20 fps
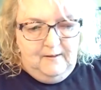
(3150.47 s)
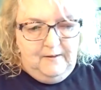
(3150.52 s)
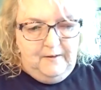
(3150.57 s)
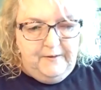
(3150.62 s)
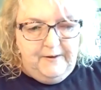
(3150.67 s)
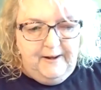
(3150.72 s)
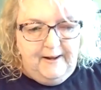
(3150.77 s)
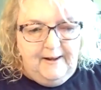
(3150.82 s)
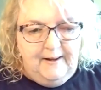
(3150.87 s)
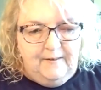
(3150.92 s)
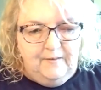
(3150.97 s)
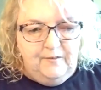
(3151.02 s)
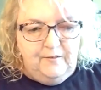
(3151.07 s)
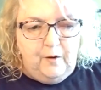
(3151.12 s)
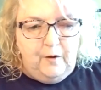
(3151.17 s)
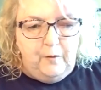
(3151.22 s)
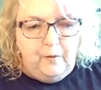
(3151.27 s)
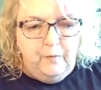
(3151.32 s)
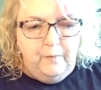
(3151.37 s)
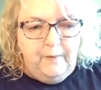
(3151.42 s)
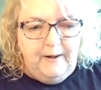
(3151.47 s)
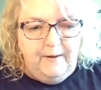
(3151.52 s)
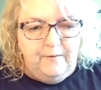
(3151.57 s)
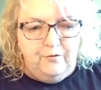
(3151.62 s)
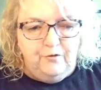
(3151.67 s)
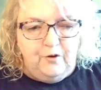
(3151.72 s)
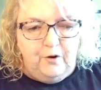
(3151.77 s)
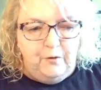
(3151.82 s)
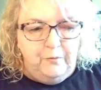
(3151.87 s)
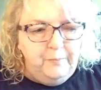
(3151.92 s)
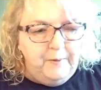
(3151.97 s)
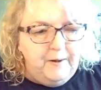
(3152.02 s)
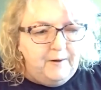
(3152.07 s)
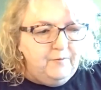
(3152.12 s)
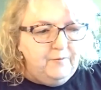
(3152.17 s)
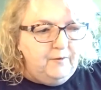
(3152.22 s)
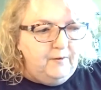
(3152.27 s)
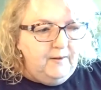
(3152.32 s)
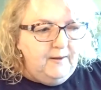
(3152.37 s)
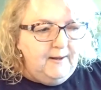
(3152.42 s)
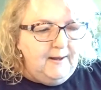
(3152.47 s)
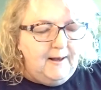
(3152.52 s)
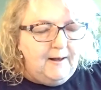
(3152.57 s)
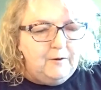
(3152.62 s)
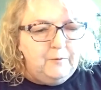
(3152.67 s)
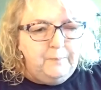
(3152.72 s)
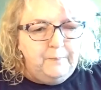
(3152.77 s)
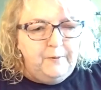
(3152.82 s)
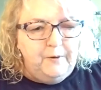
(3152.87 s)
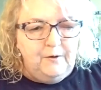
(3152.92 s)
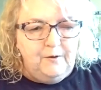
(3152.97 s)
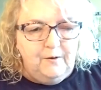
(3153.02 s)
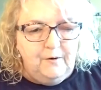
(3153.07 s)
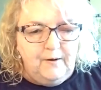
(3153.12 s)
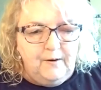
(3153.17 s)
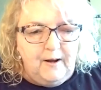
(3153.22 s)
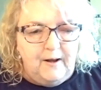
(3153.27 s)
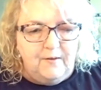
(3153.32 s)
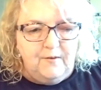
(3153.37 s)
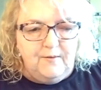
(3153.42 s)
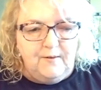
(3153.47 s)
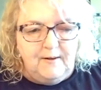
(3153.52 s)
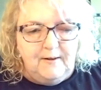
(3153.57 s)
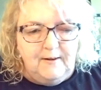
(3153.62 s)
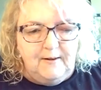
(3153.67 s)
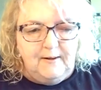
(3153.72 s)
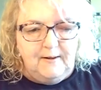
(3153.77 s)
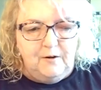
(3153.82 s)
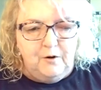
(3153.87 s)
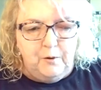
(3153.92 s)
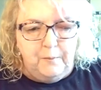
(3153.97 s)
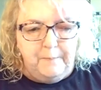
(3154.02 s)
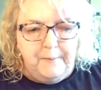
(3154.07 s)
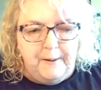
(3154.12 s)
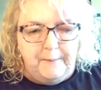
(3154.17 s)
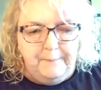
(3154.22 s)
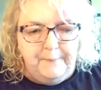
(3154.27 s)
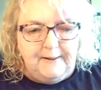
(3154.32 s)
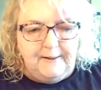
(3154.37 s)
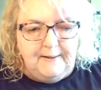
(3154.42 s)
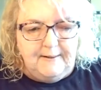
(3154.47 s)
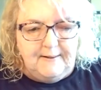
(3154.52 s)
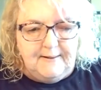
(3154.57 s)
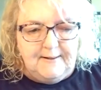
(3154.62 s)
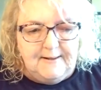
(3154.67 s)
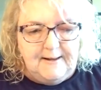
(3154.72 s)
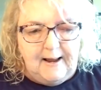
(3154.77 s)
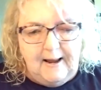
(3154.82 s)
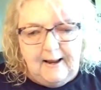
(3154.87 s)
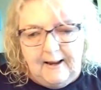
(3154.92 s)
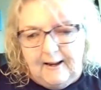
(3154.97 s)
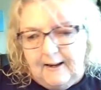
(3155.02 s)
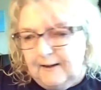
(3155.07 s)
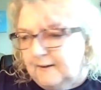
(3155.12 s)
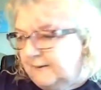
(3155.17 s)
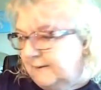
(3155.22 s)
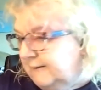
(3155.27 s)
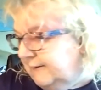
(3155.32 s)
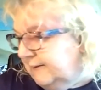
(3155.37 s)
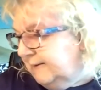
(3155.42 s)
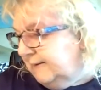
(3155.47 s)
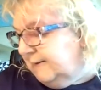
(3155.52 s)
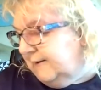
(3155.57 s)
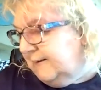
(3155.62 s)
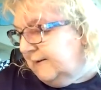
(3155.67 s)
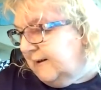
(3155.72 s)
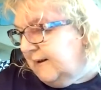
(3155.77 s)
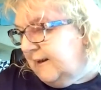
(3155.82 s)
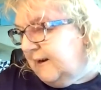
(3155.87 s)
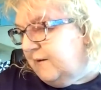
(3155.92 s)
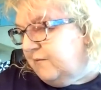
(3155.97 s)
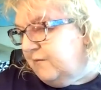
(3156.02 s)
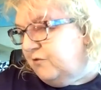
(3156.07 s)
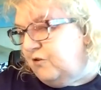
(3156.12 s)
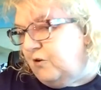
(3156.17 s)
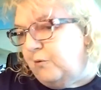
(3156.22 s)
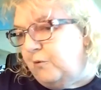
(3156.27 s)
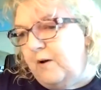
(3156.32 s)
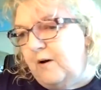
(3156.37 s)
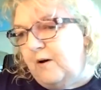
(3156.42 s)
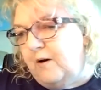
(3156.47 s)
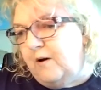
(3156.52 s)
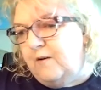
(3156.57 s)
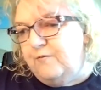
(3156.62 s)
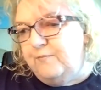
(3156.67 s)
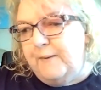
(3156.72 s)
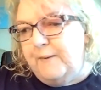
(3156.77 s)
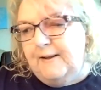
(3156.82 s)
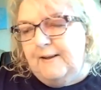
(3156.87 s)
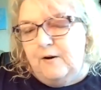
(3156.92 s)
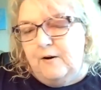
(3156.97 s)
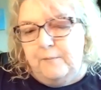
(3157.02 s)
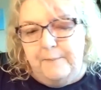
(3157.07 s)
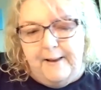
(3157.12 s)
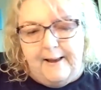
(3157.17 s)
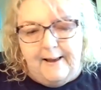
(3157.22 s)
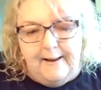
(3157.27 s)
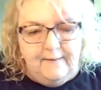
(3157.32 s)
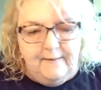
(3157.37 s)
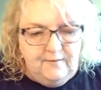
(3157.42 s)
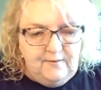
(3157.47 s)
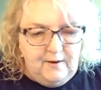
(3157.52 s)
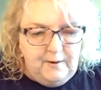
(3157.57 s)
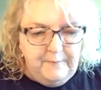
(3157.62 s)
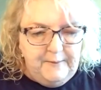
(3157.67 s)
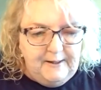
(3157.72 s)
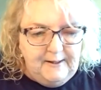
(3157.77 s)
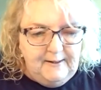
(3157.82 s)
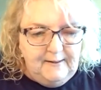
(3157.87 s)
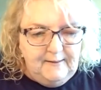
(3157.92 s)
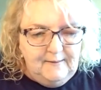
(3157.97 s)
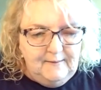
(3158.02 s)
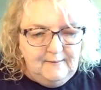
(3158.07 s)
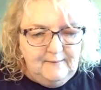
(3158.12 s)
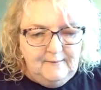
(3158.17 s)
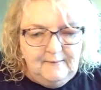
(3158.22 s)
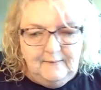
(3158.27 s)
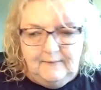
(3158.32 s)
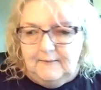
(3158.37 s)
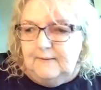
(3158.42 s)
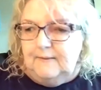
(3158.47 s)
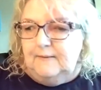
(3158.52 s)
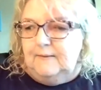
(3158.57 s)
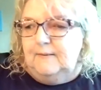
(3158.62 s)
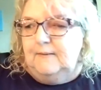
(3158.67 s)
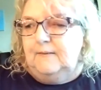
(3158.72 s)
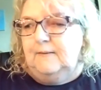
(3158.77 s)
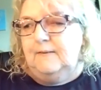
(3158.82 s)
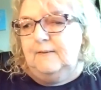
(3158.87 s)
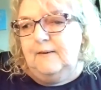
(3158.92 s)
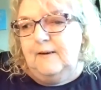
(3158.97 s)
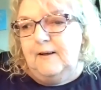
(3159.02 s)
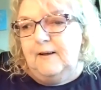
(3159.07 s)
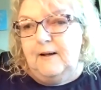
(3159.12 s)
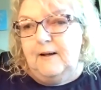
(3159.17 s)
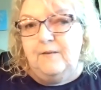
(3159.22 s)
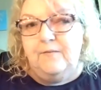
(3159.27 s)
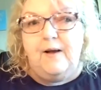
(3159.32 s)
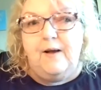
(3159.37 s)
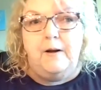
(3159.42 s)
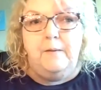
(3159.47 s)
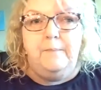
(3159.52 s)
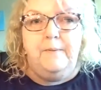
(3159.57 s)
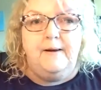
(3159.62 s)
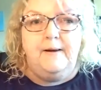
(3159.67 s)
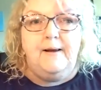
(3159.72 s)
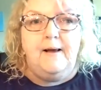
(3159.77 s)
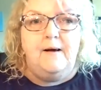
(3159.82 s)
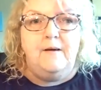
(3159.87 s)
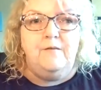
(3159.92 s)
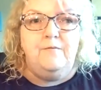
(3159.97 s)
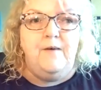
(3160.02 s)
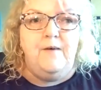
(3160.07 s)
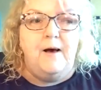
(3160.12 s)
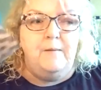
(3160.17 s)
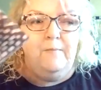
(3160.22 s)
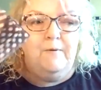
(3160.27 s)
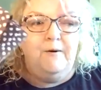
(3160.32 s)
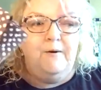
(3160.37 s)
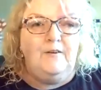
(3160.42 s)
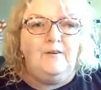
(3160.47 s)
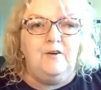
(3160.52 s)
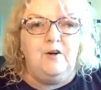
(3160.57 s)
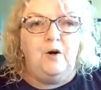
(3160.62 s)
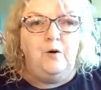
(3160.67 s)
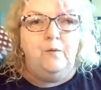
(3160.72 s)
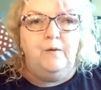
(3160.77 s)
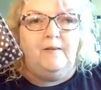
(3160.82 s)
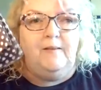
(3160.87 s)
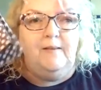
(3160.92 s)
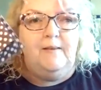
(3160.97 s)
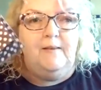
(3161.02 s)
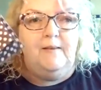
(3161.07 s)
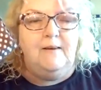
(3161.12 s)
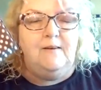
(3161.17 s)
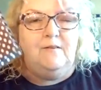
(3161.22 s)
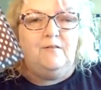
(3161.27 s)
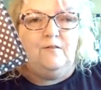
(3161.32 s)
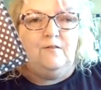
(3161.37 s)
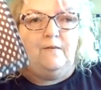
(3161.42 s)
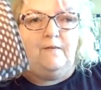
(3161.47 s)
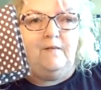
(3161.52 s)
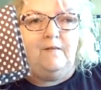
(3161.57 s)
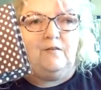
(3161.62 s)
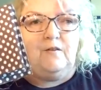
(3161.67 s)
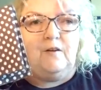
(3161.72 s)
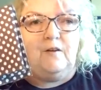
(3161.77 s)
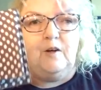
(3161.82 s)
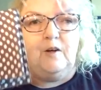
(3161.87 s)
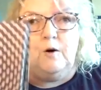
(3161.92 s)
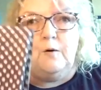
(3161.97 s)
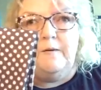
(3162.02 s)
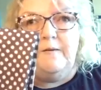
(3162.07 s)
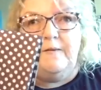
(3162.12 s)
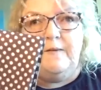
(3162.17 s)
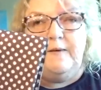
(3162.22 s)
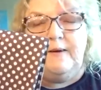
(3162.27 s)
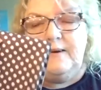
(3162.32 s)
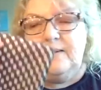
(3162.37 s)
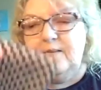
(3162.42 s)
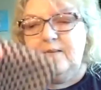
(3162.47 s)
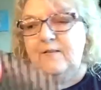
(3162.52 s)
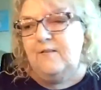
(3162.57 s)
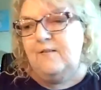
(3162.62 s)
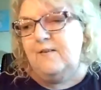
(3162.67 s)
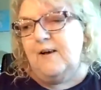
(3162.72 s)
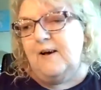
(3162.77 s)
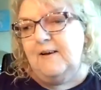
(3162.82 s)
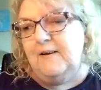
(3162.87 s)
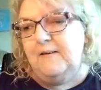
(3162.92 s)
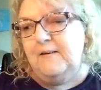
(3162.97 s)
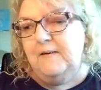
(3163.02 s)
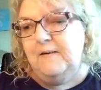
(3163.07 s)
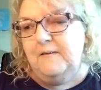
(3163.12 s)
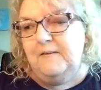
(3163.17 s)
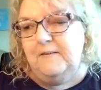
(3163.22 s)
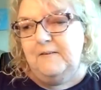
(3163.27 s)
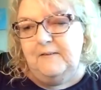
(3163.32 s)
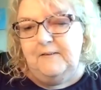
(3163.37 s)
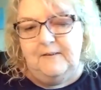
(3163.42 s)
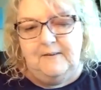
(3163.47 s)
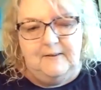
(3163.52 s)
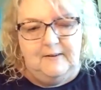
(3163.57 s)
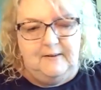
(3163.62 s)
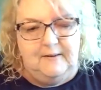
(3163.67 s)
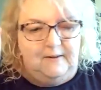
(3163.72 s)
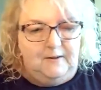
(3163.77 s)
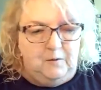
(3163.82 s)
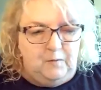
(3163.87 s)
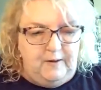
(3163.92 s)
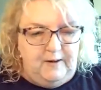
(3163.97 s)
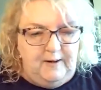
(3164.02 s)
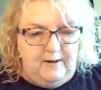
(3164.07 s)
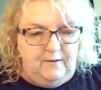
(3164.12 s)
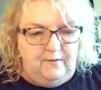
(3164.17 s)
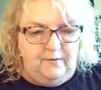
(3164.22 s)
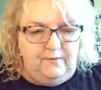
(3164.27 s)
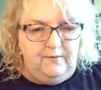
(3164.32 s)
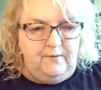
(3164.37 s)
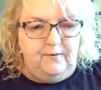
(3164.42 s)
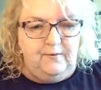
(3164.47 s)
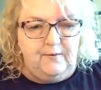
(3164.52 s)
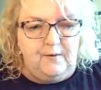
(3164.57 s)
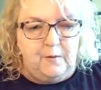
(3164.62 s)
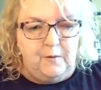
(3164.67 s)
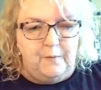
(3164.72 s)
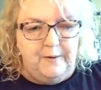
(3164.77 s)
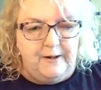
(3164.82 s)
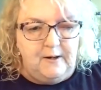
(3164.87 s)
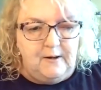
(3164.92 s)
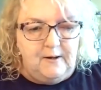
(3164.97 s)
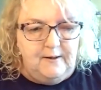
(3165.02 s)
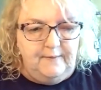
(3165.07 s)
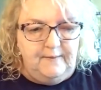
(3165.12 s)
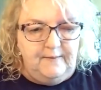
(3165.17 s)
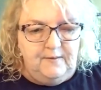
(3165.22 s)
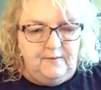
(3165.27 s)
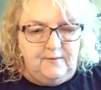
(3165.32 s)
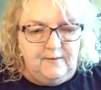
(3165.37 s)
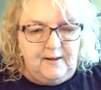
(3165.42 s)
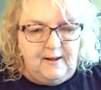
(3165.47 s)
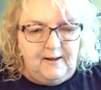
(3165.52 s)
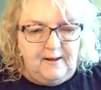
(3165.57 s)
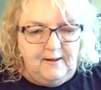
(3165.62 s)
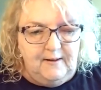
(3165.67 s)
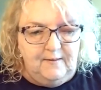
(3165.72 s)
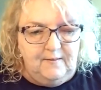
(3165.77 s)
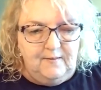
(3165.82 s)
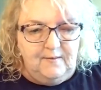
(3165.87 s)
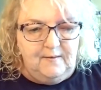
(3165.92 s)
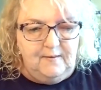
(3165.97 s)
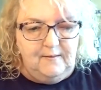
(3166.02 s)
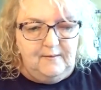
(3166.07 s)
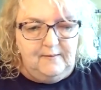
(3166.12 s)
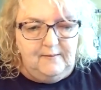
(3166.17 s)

Okay, so we have shown Beverly how to put her gusset in her puppy today. And I've shown off my little bags I made. And I've got to pick out a fabric to go with this so this can go on the inside. What else is going on these days?